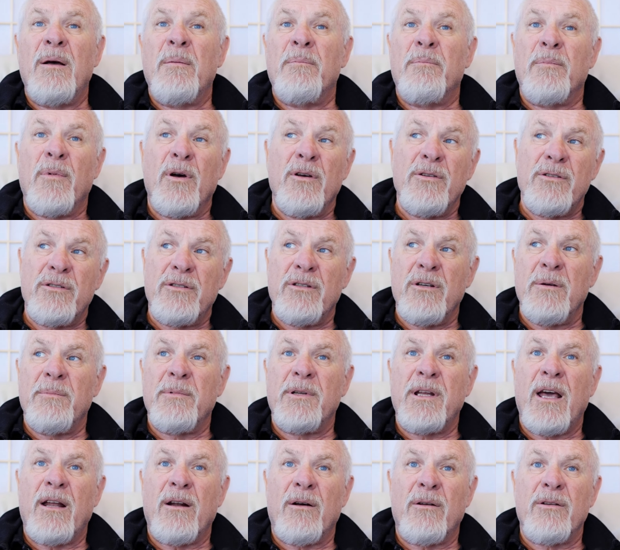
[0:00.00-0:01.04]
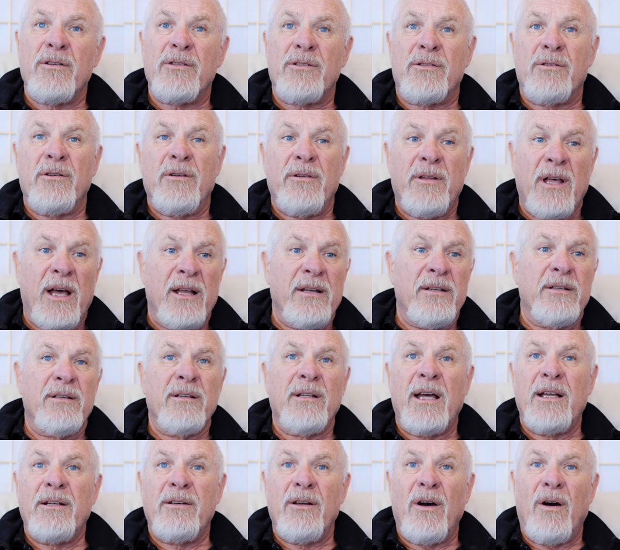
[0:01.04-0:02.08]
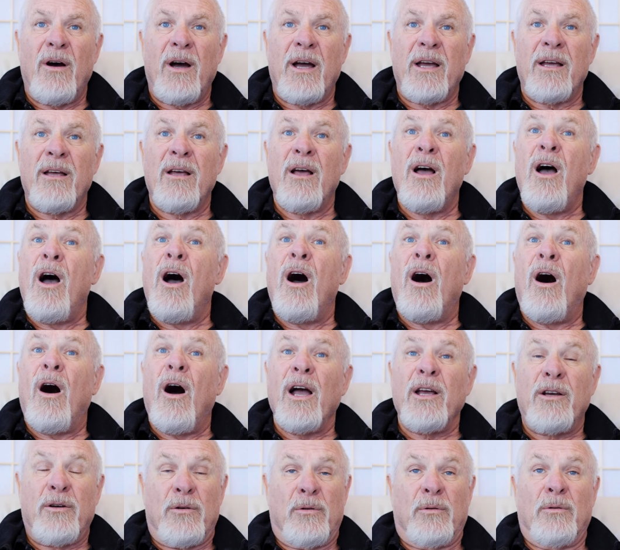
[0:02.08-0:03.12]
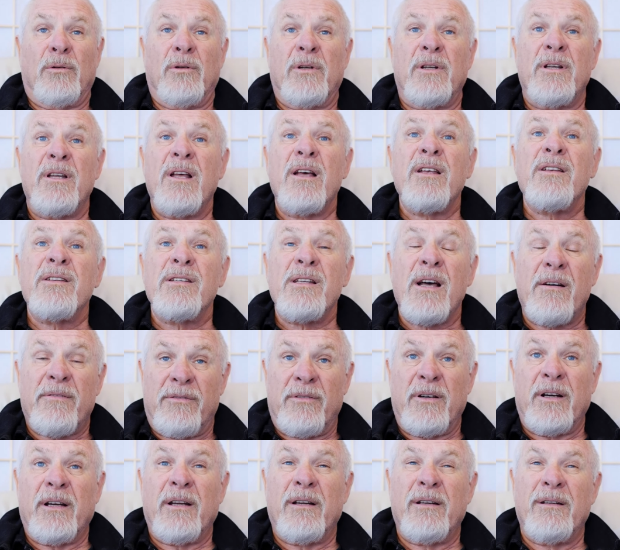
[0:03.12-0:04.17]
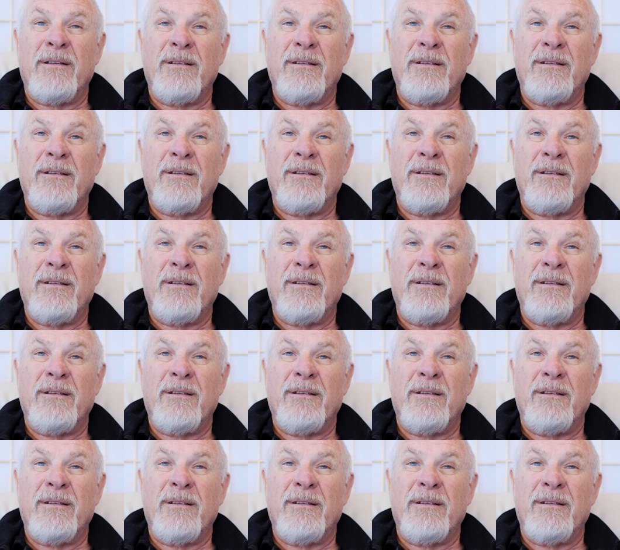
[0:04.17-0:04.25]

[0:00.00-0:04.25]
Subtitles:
Most human adults do that until they die. I call it suffering.